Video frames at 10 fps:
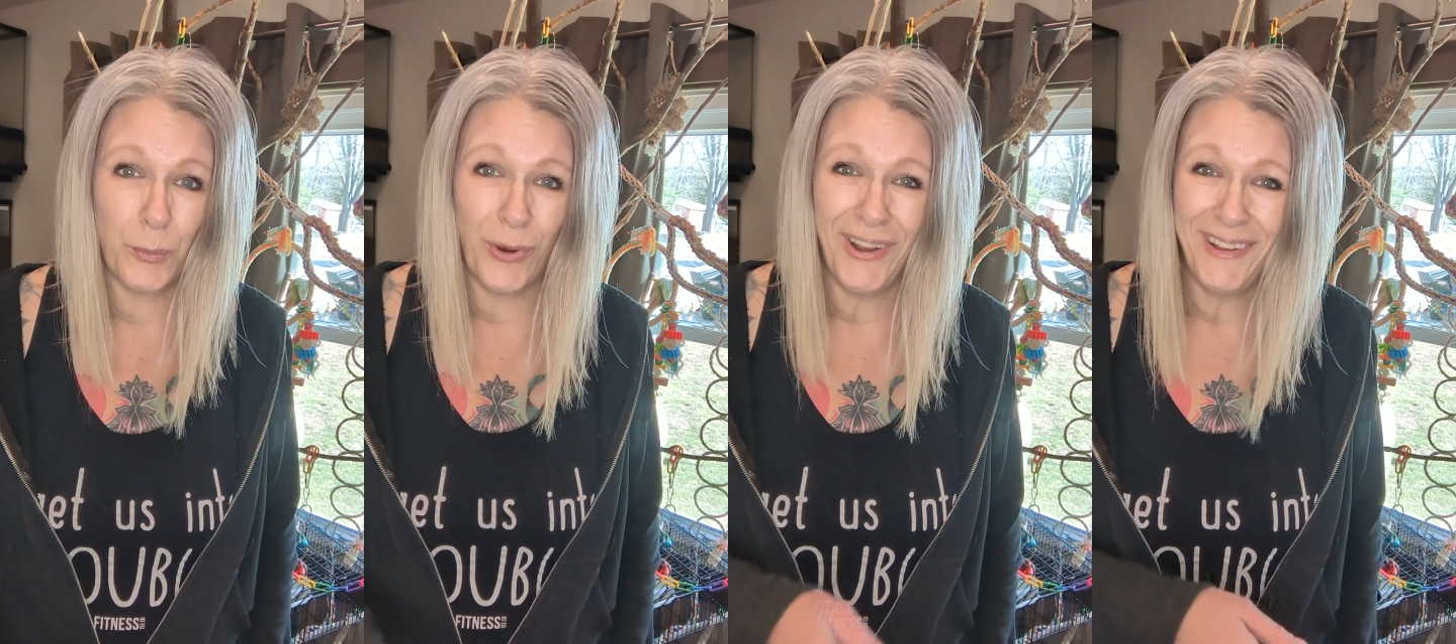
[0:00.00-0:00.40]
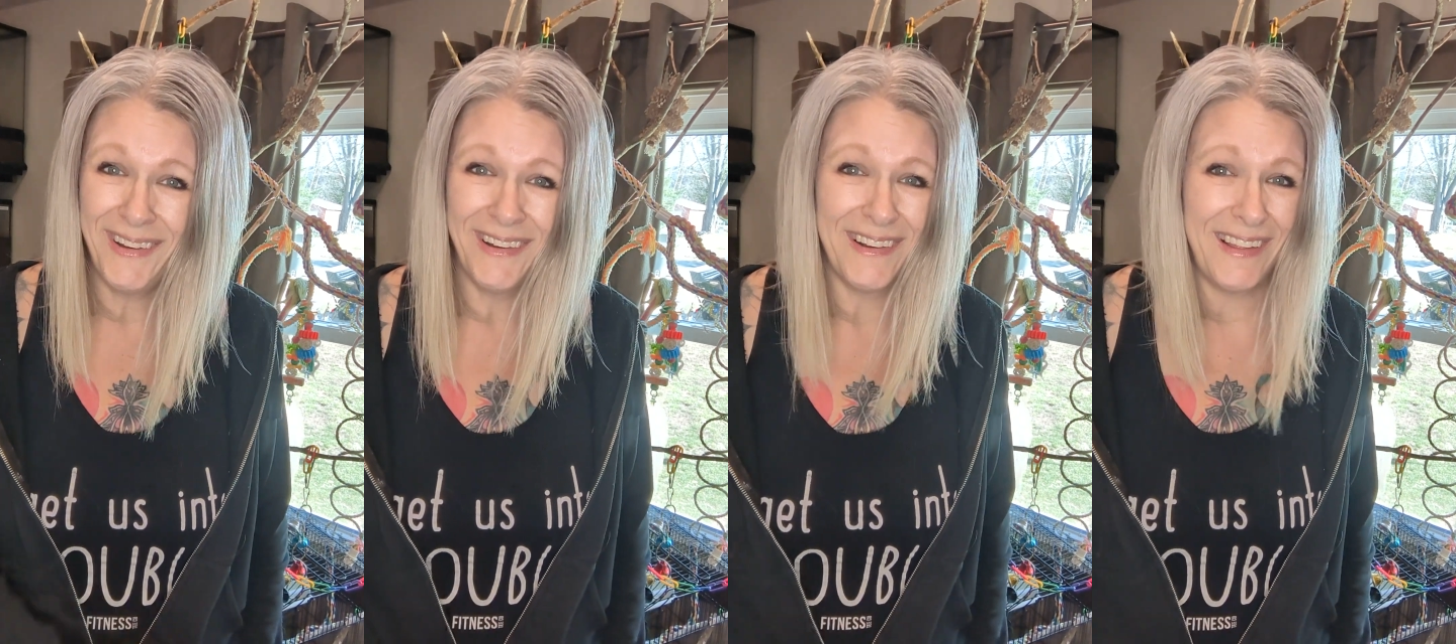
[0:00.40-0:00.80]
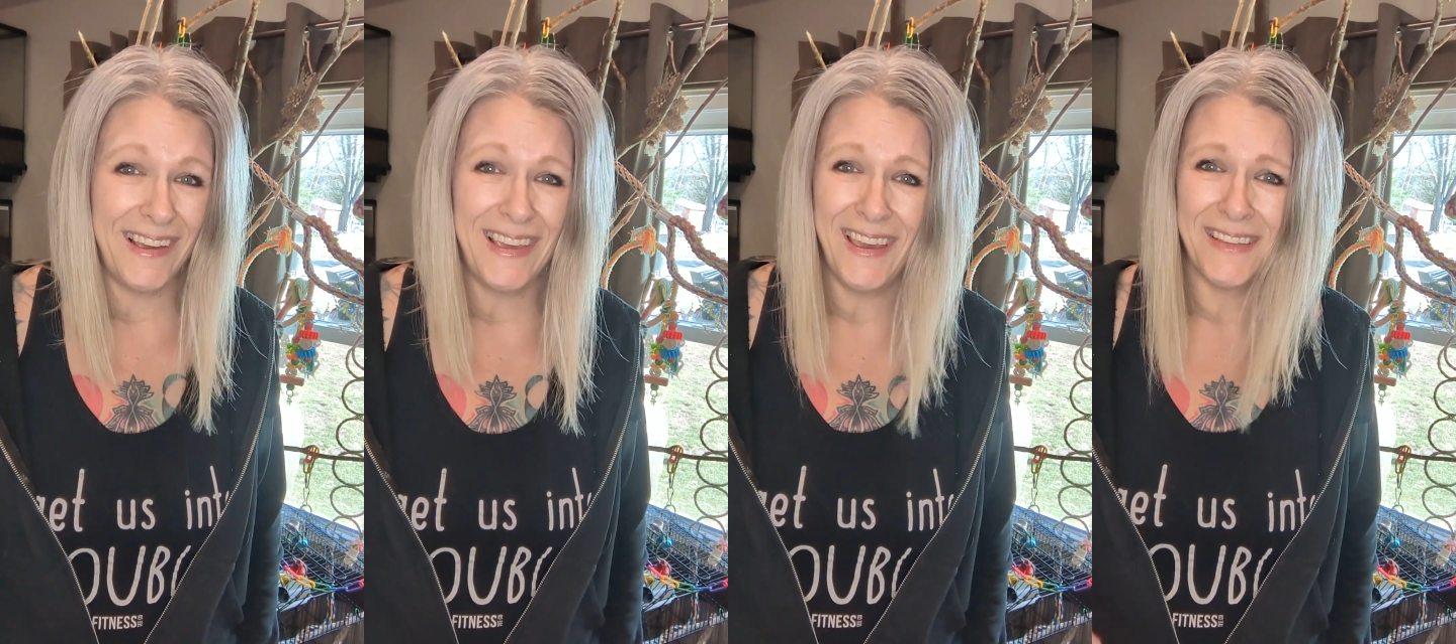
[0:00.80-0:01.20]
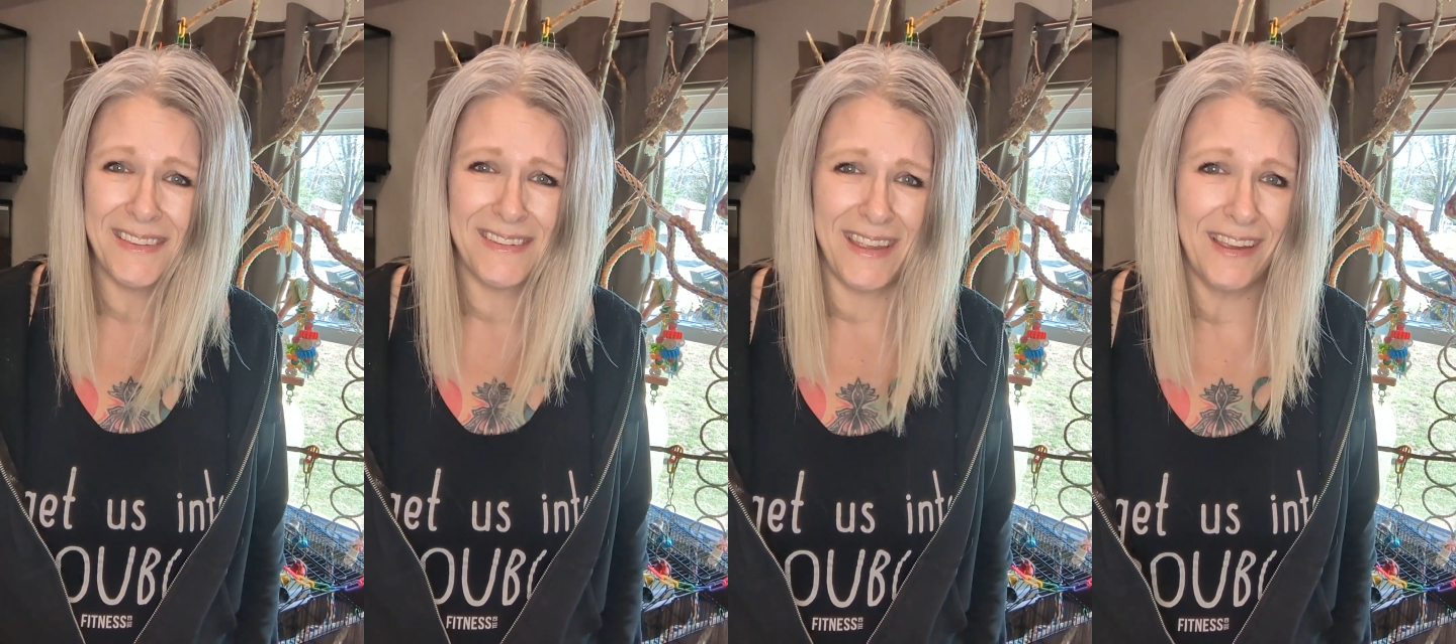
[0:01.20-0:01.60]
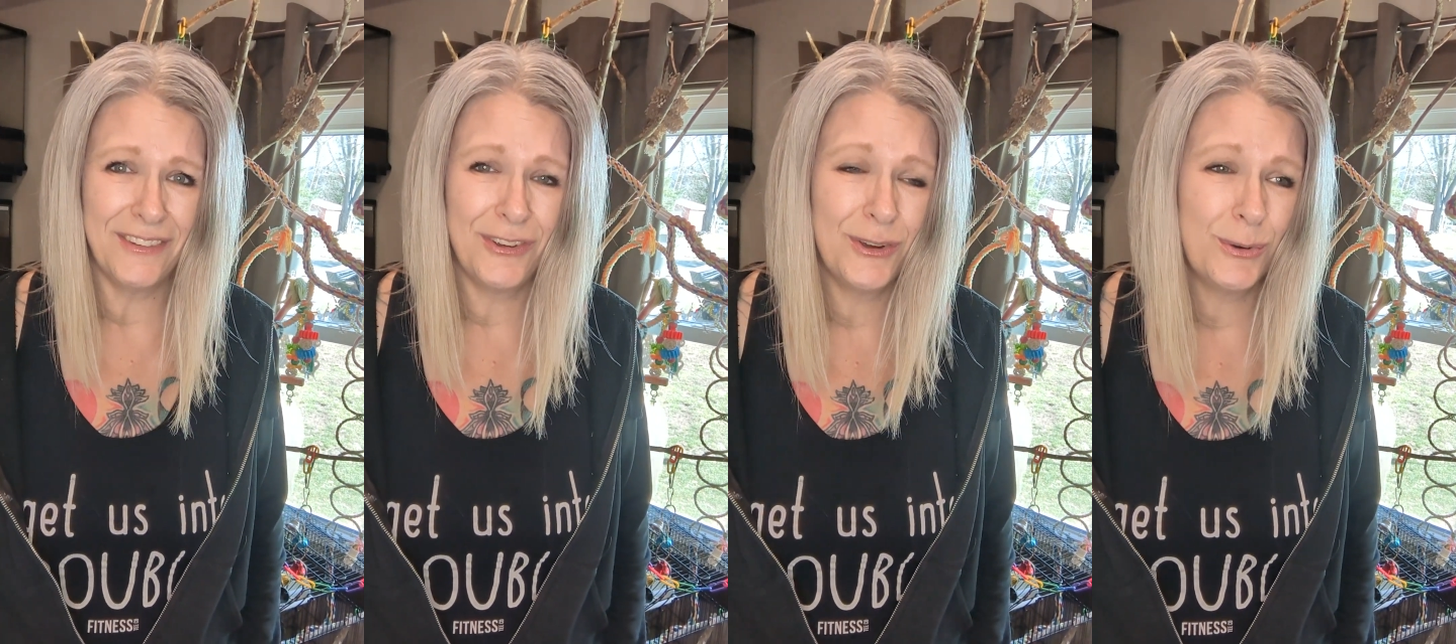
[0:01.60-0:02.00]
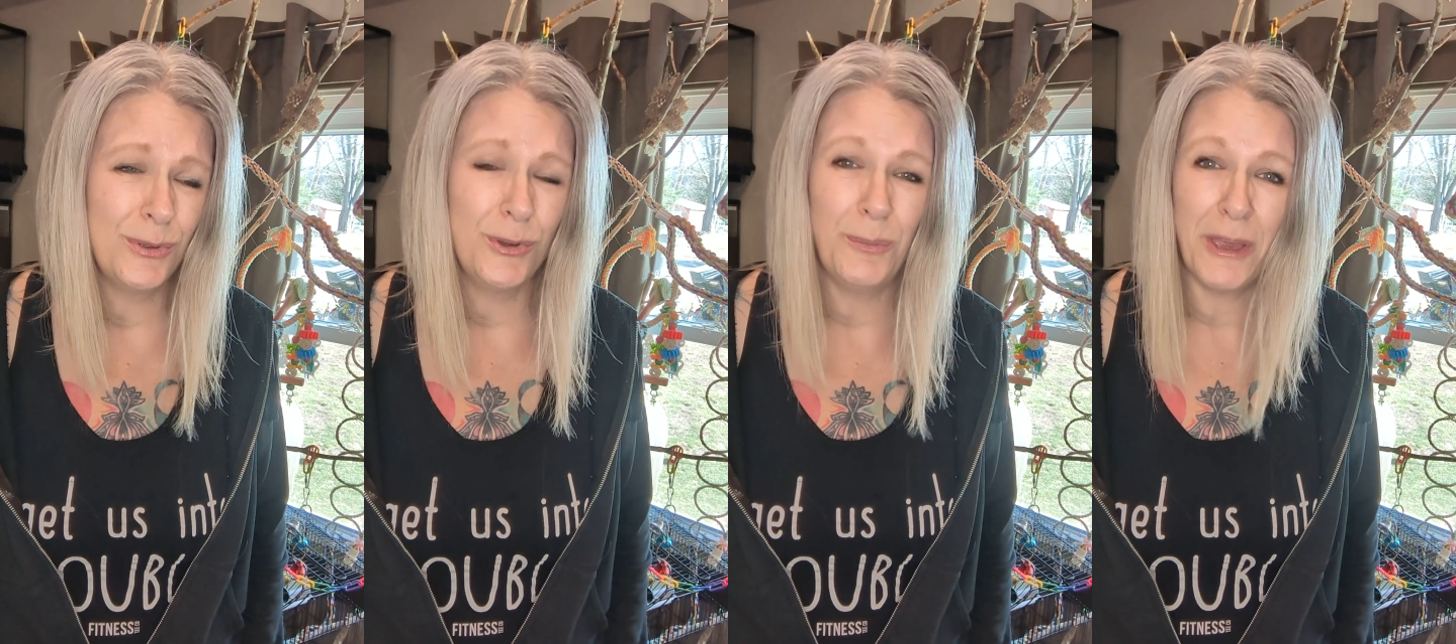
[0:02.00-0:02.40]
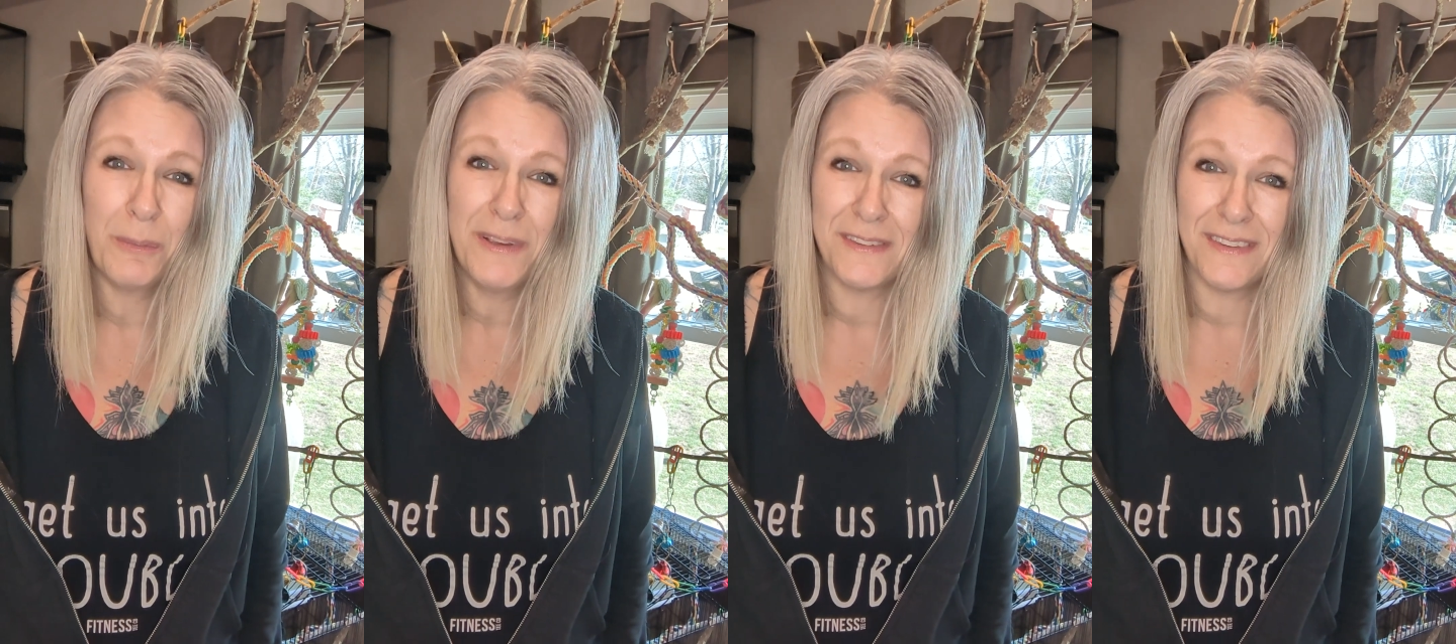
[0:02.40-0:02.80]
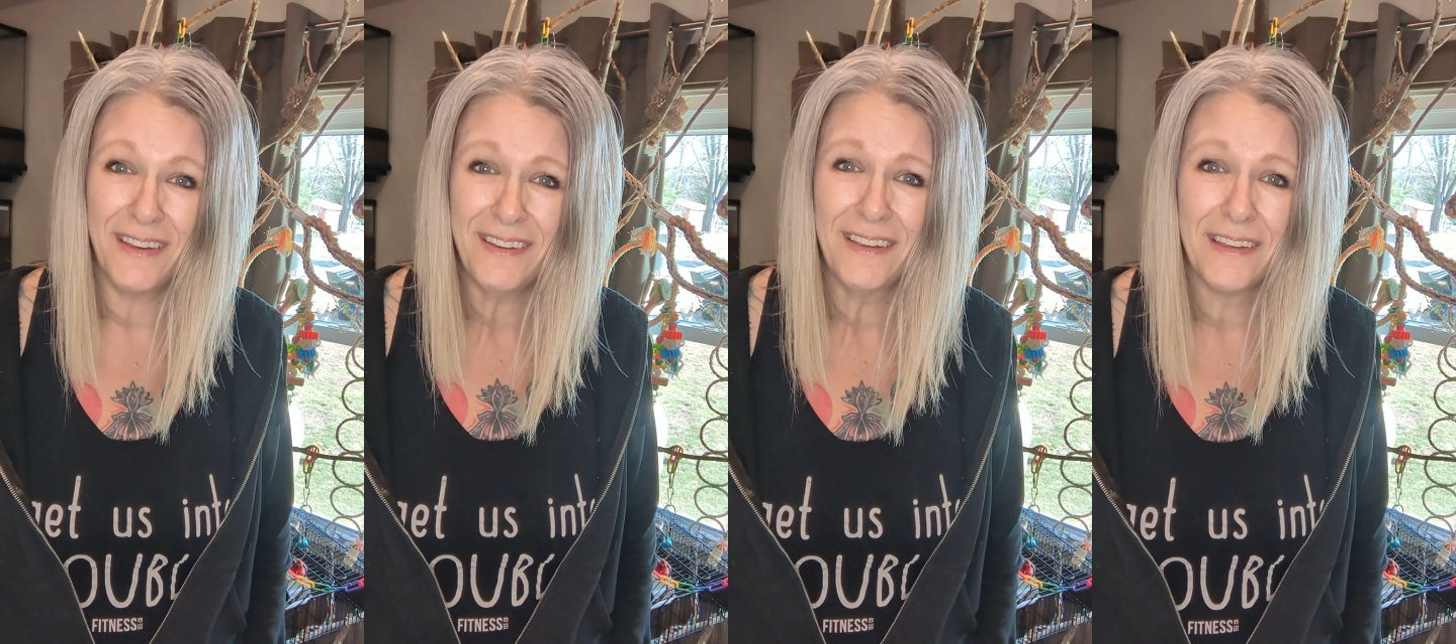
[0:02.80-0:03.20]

Brennan, I can't stand you. You make me sick.